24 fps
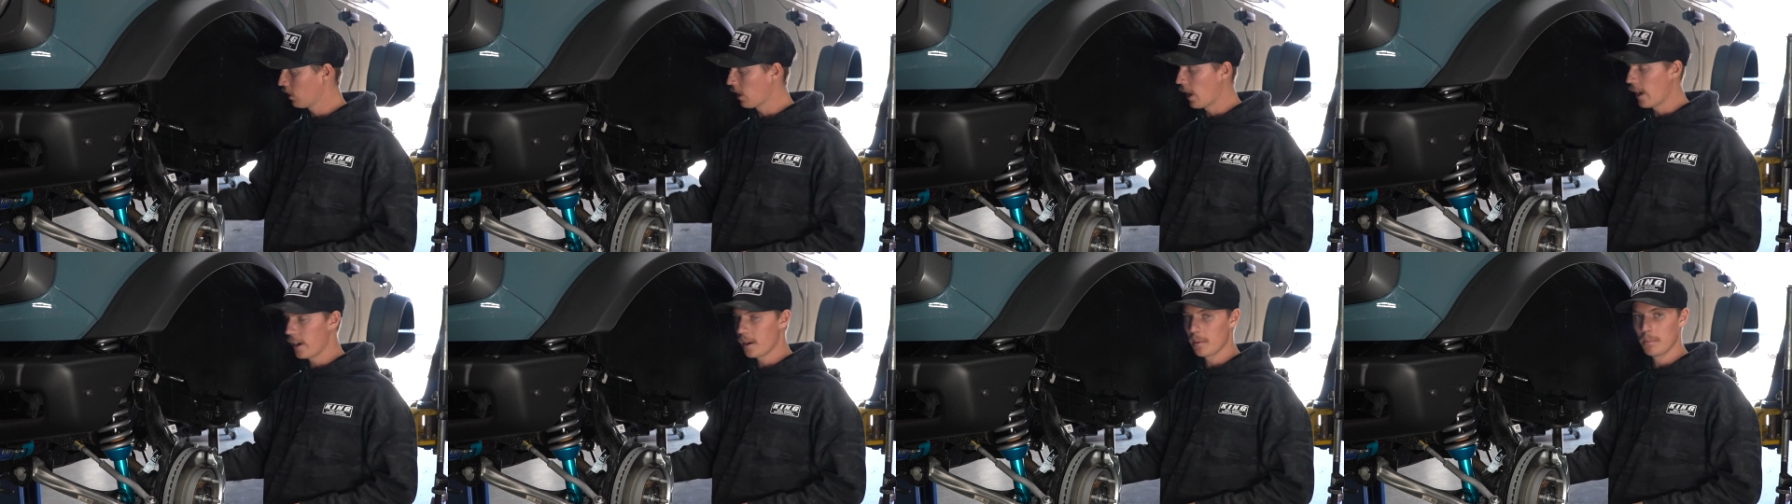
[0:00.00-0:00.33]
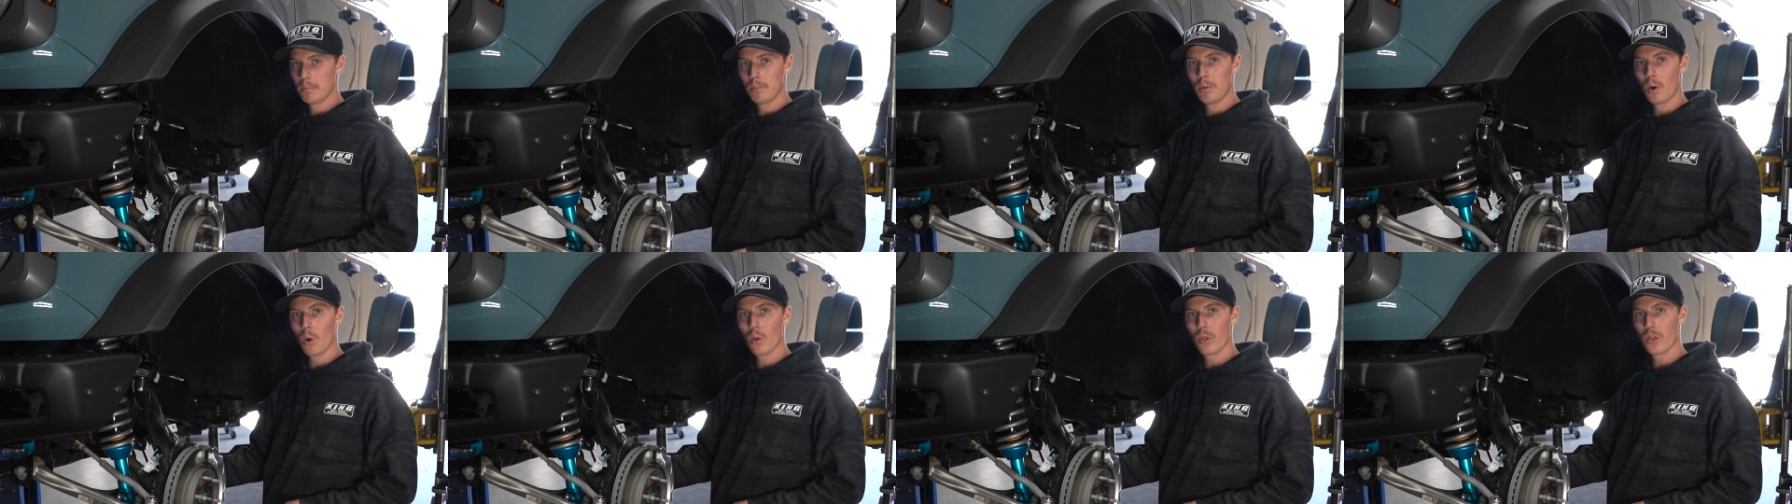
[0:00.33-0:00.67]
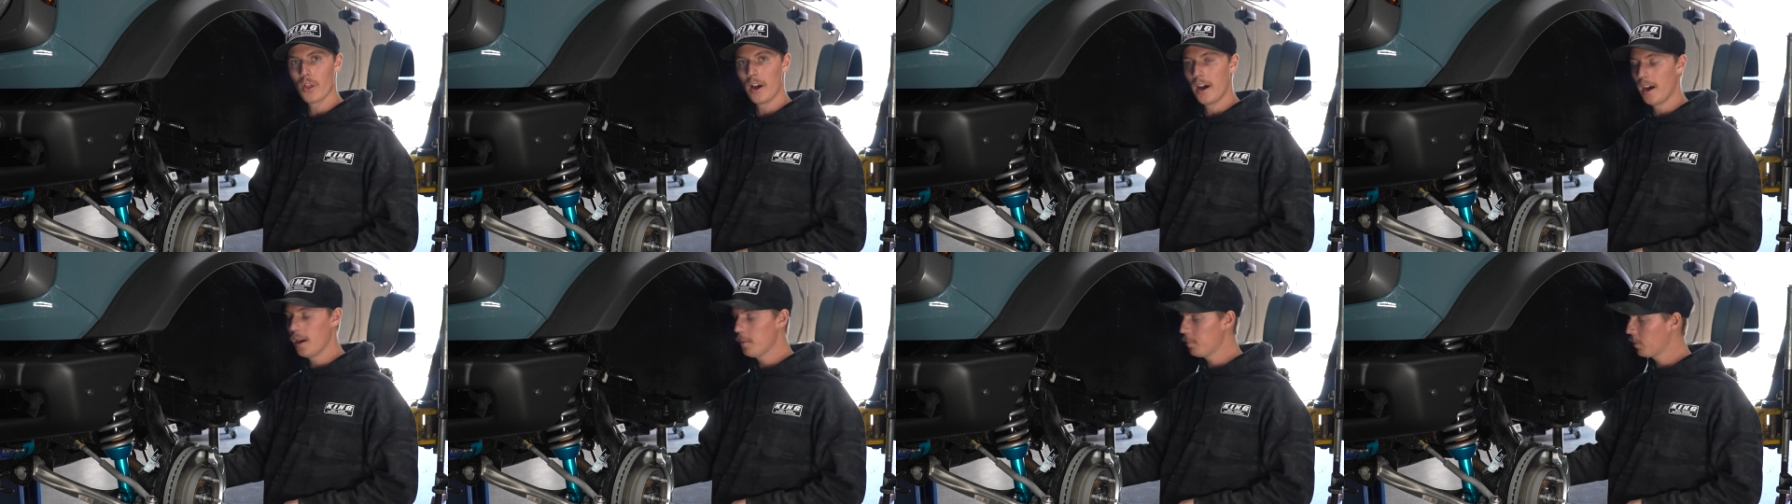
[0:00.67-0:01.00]
line them both
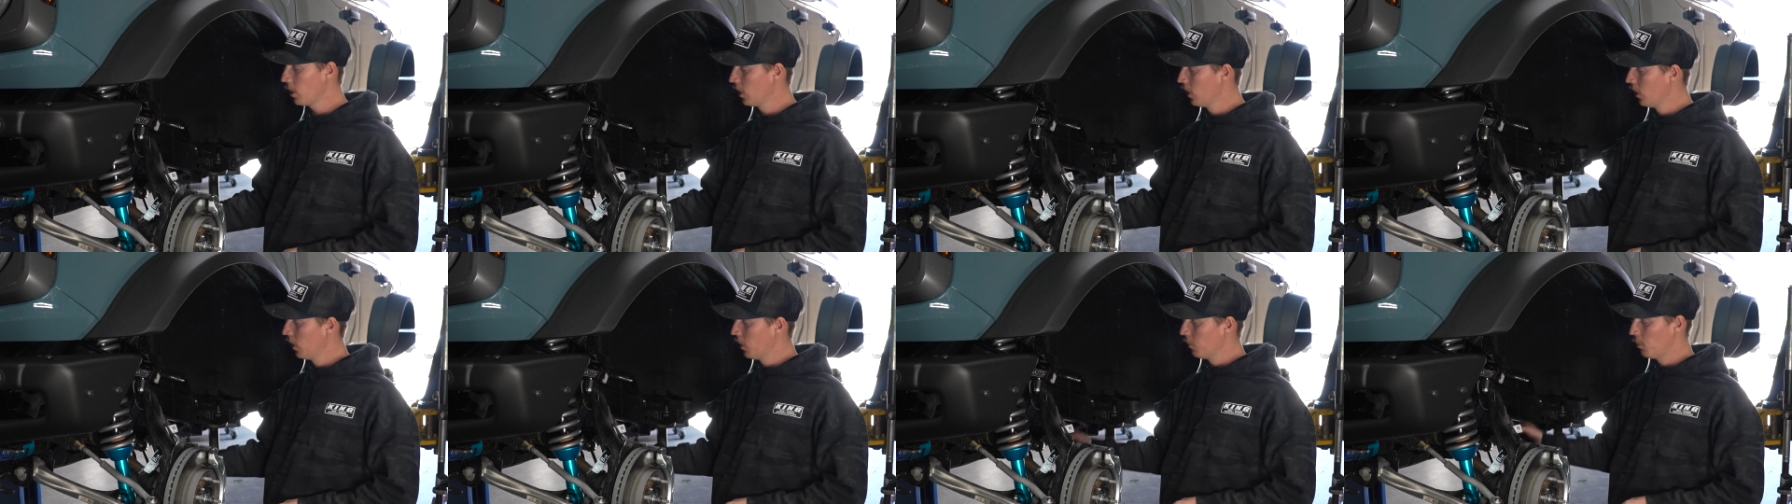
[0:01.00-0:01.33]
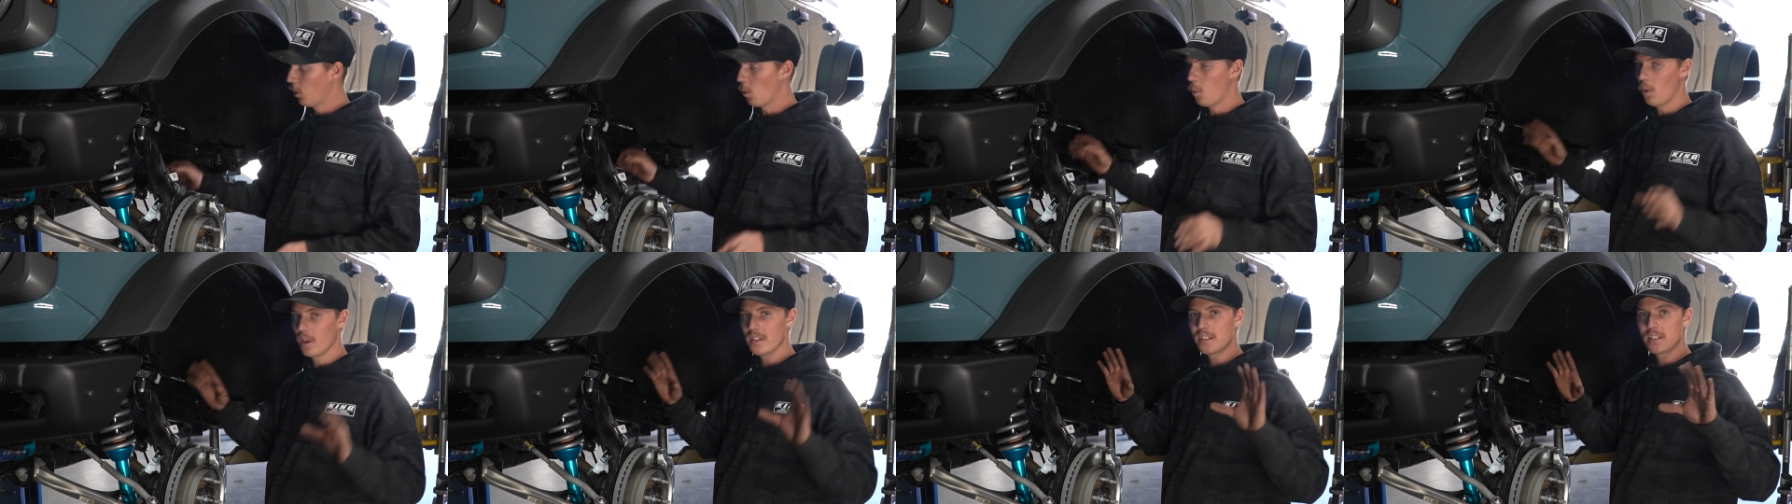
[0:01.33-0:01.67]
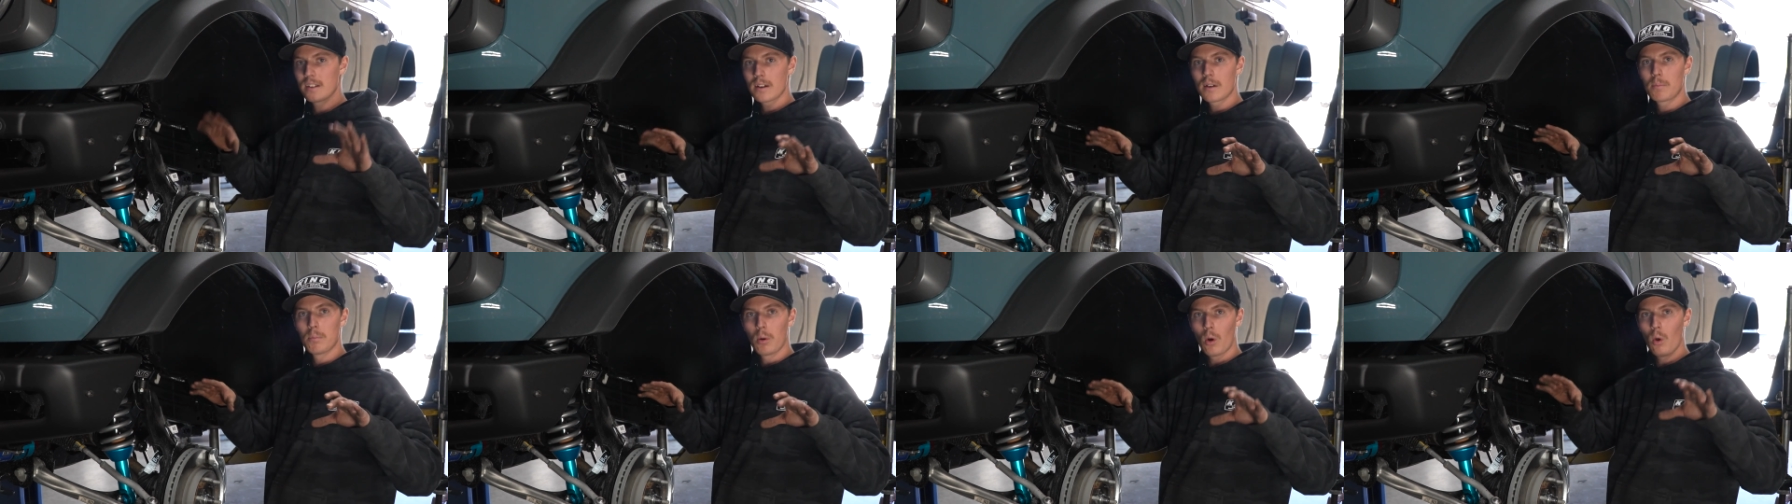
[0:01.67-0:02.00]
up, but once
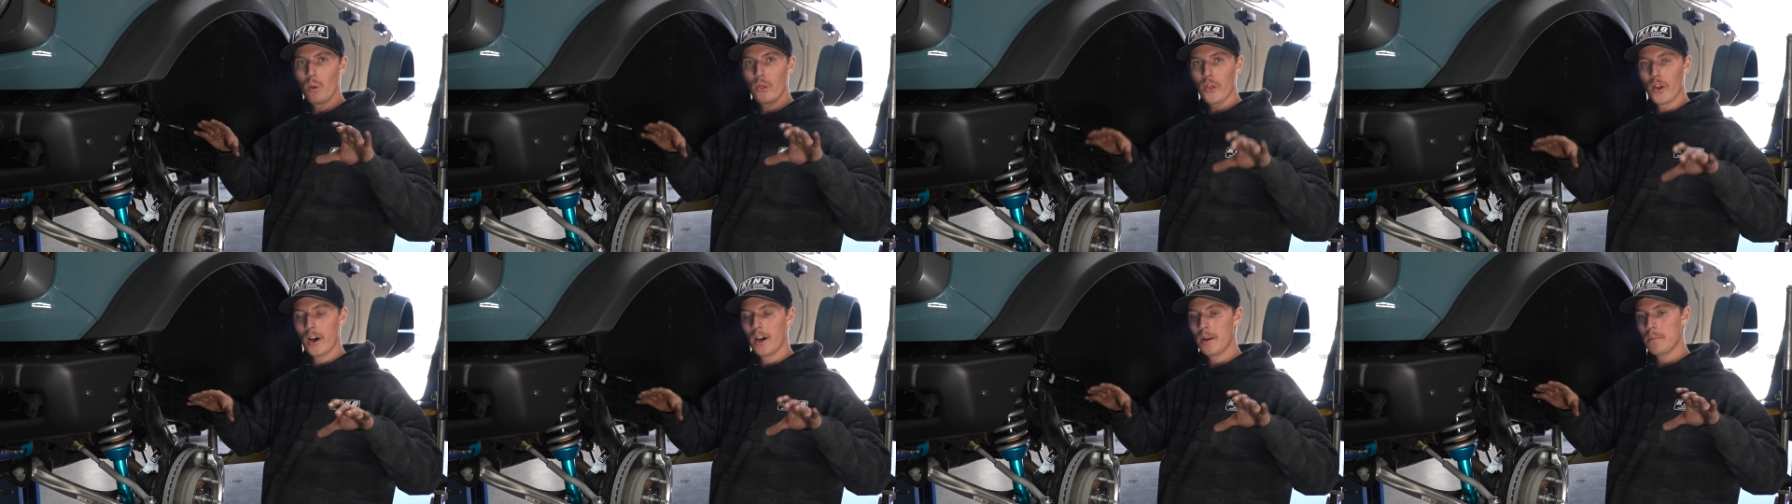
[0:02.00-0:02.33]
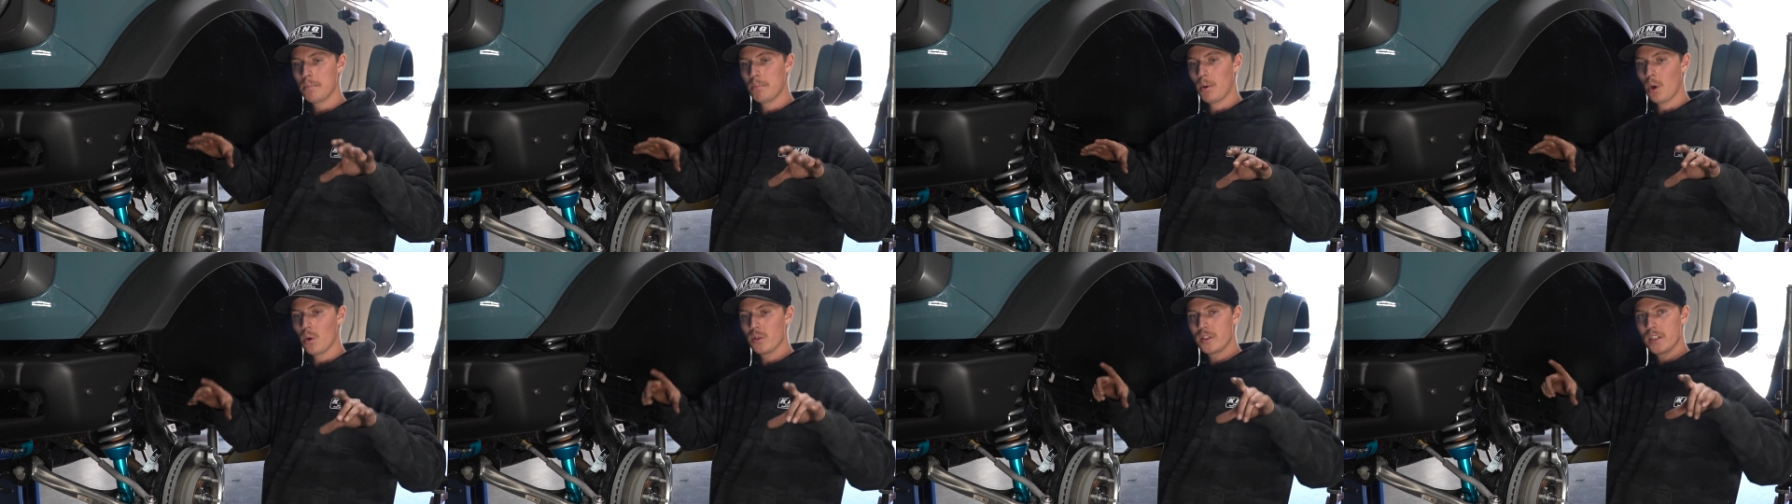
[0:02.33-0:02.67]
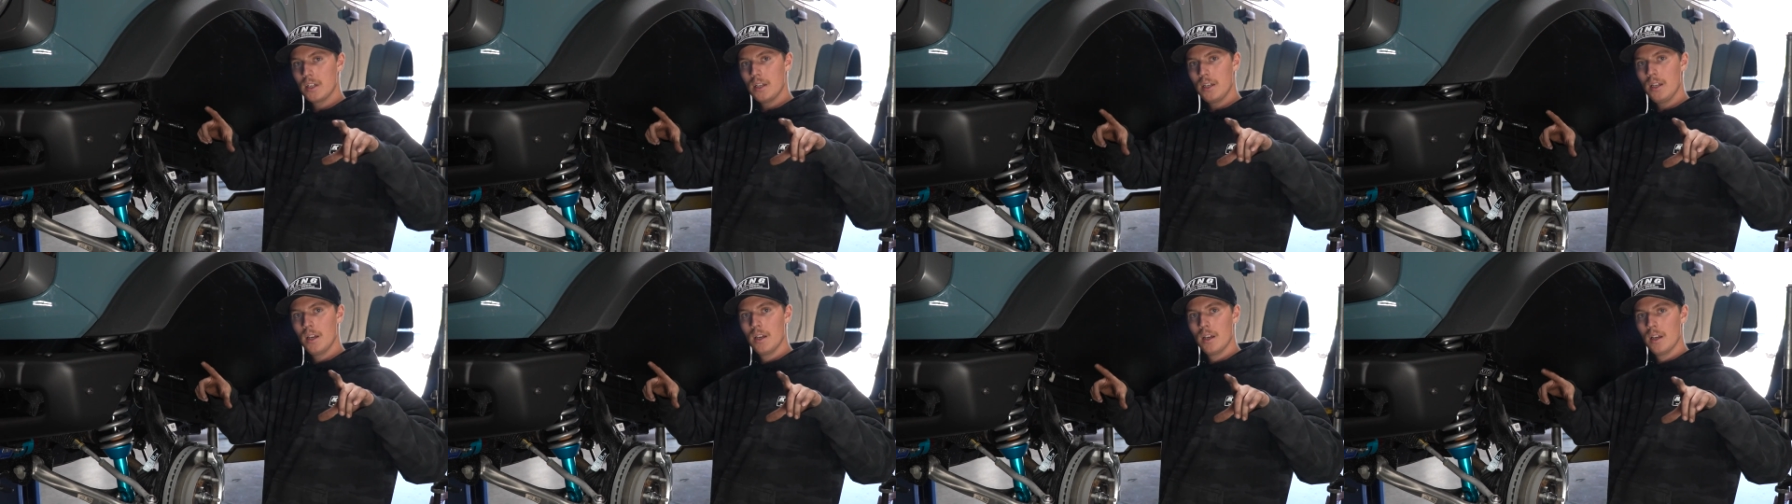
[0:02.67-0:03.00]
they're both
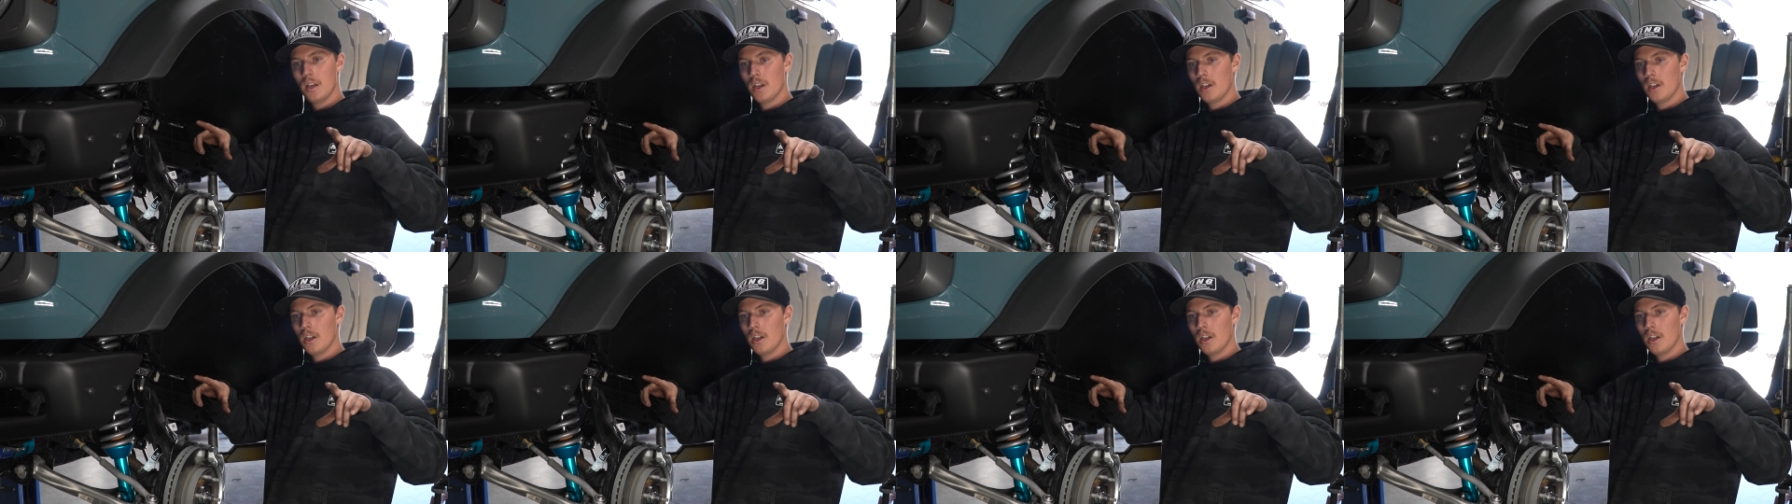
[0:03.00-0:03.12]
unbolted,